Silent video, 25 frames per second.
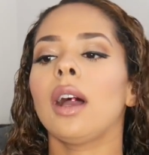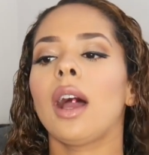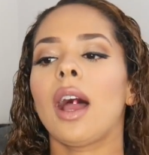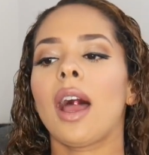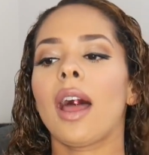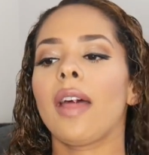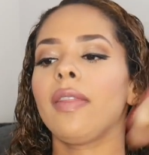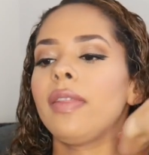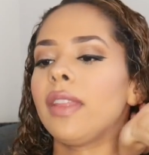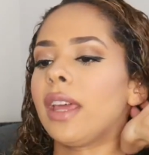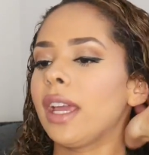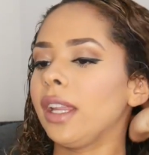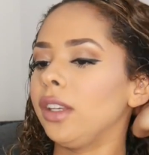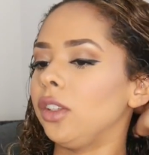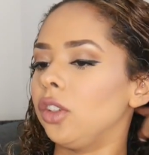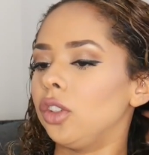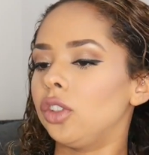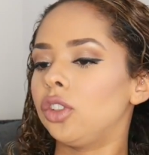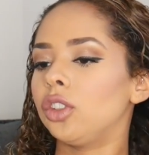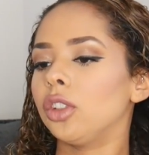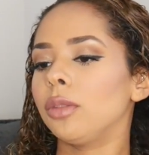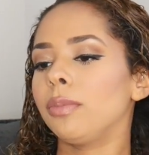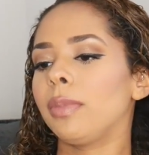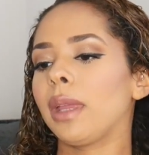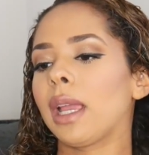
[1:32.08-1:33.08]
And then you
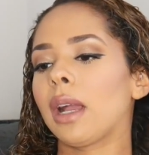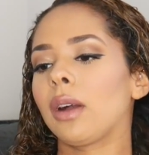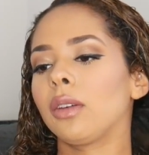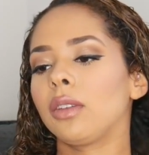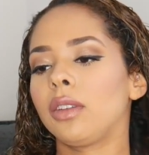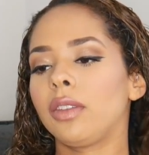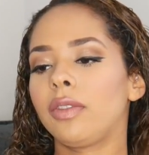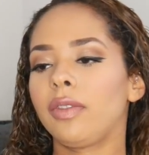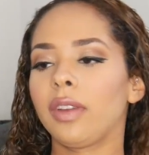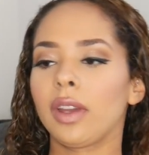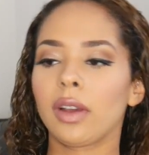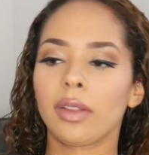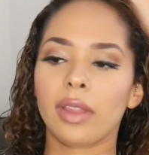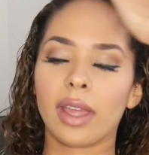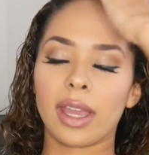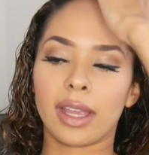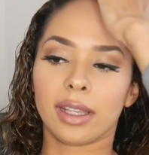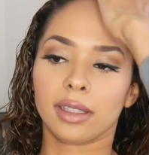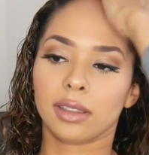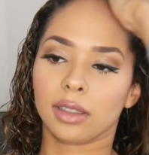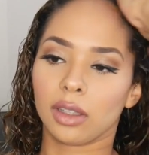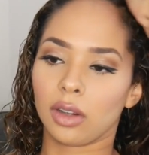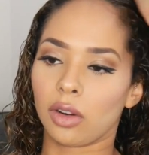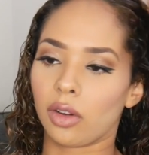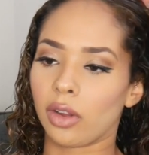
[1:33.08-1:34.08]
should be able to feel that
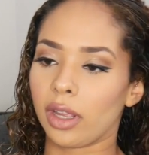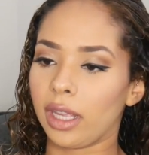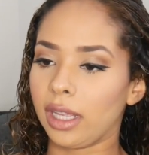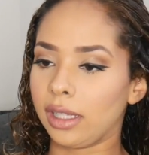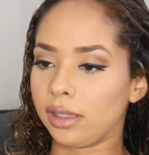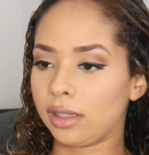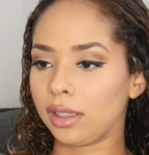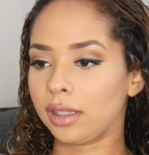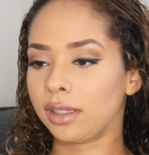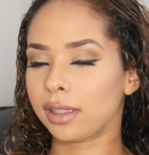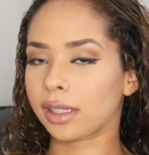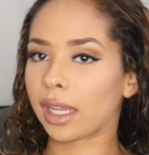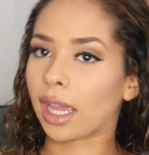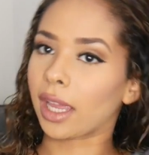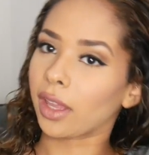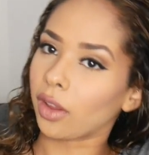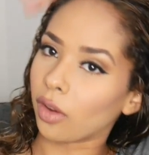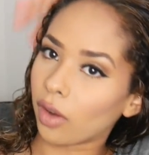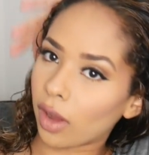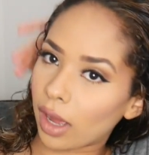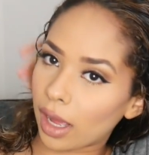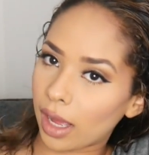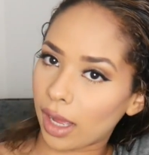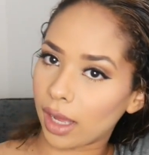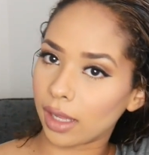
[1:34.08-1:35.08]
it's a lot easier to get
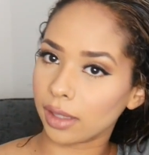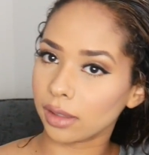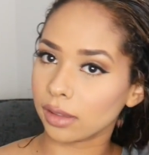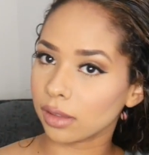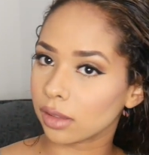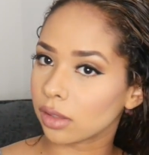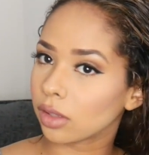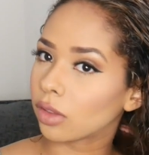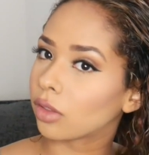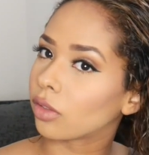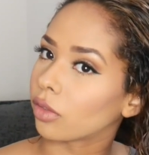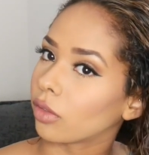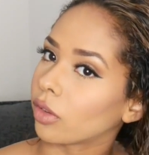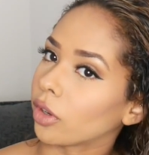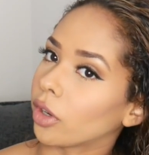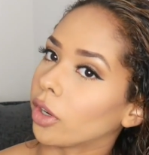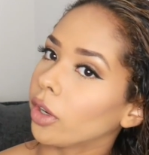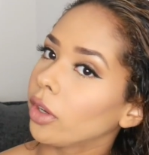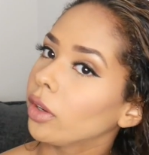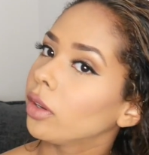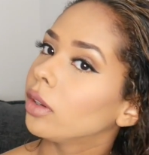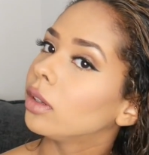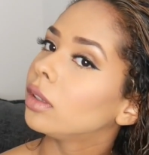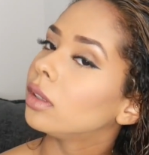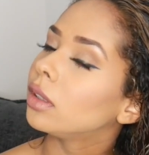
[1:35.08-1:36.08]
your hands
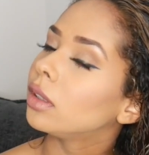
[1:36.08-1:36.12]
through.